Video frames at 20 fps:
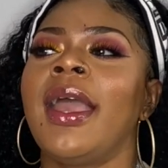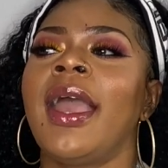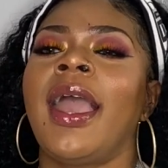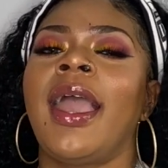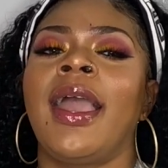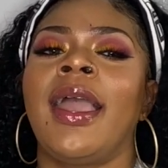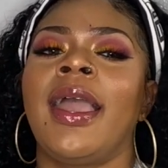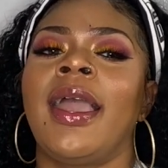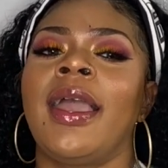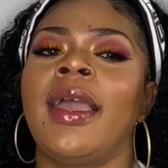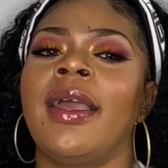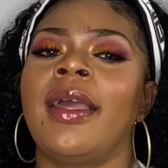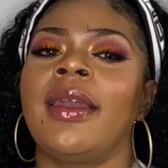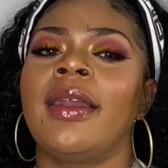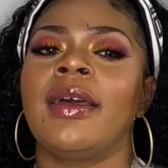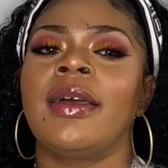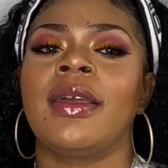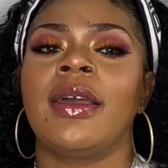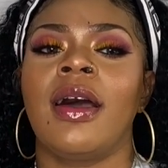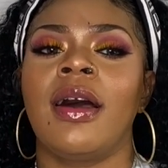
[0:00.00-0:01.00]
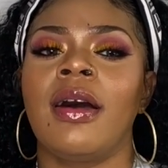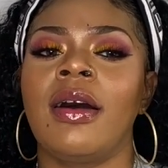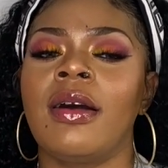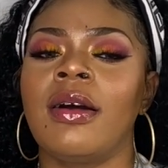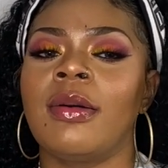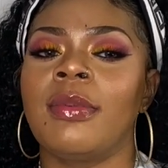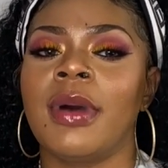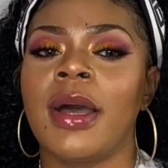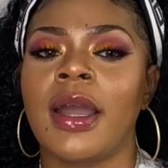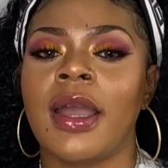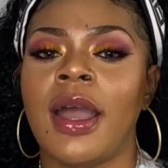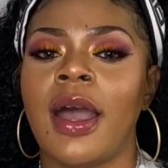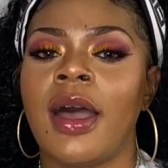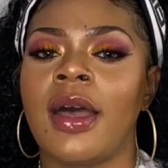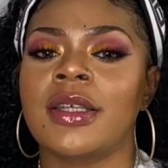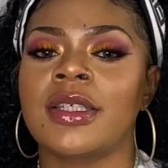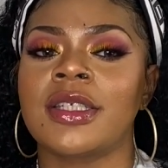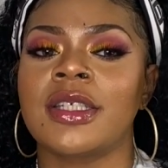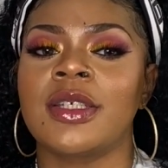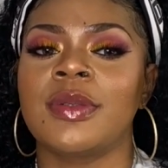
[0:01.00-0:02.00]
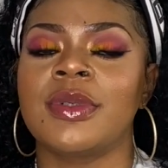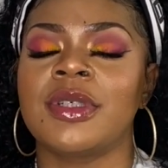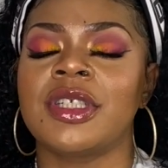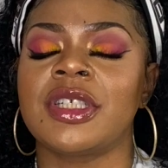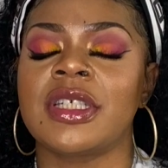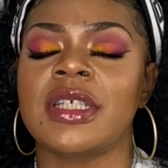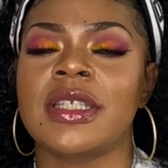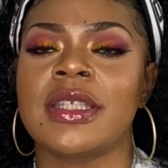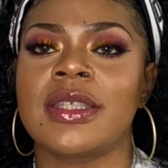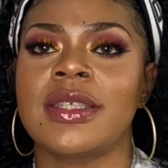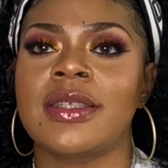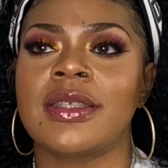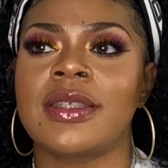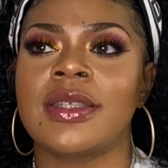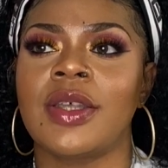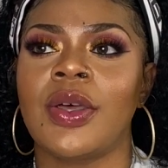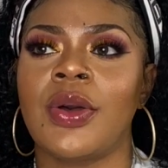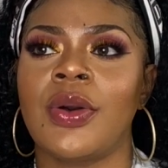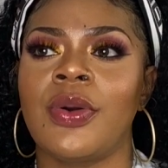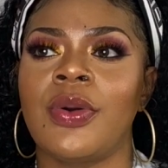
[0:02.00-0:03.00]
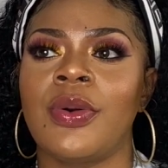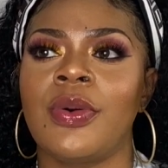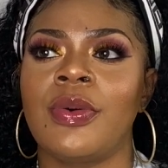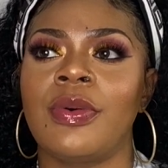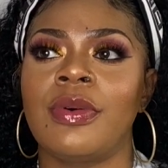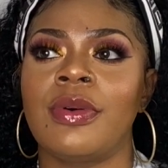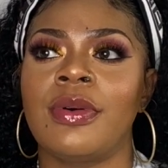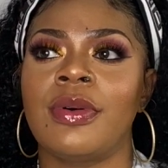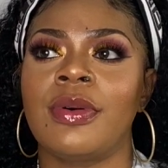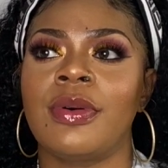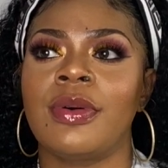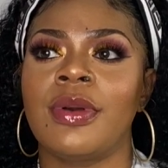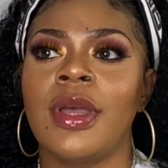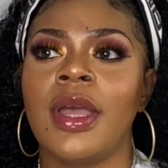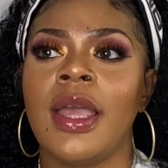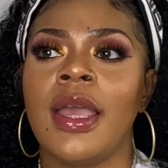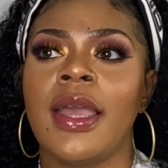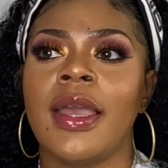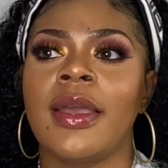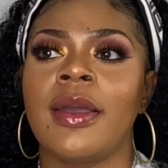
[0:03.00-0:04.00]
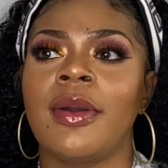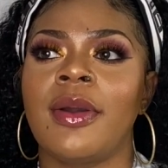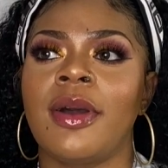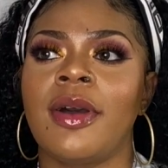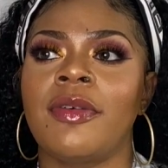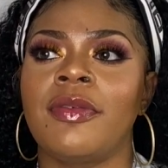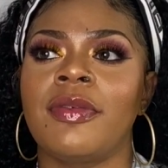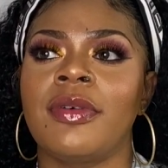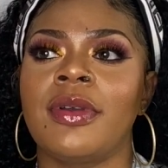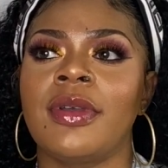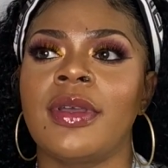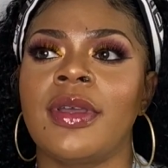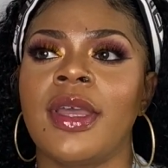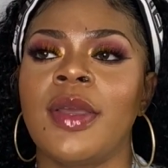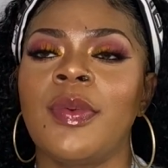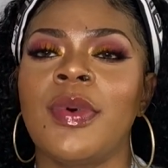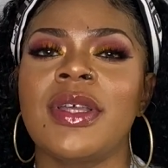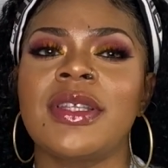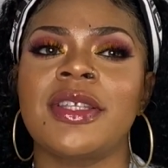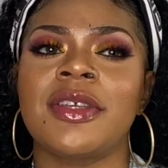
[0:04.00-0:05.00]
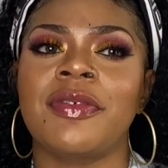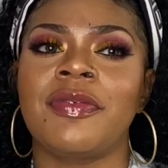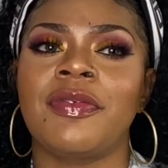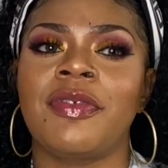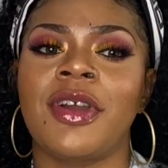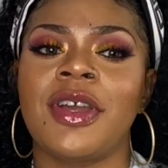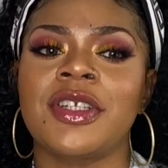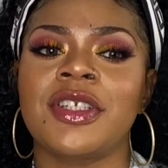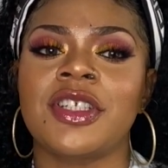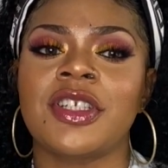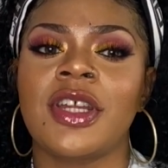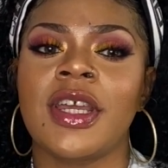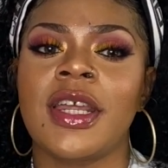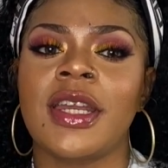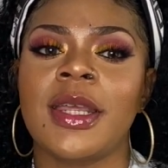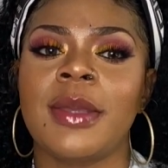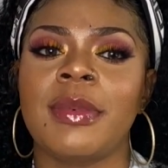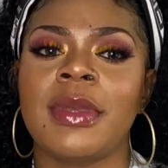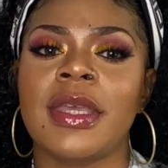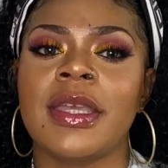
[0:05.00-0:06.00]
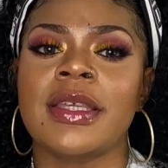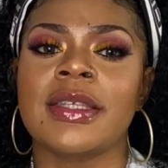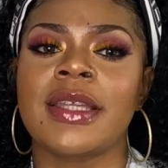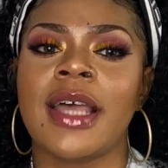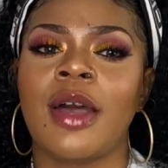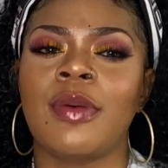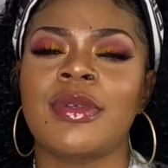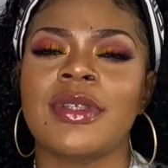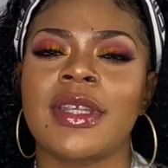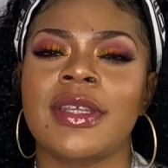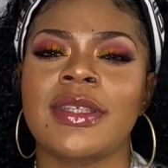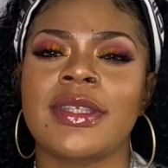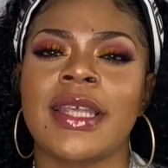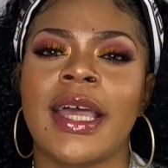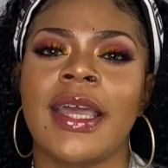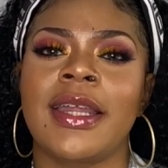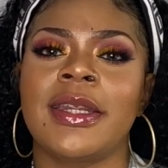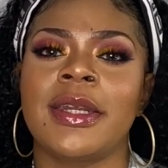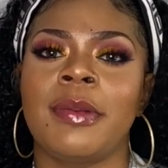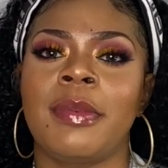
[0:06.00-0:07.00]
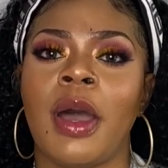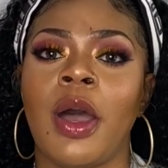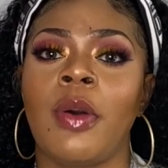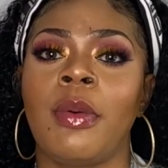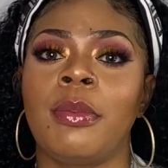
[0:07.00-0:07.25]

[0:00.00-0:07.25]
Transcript: and oh my gosh, it was just so, it wasn't frustrating because I was excited about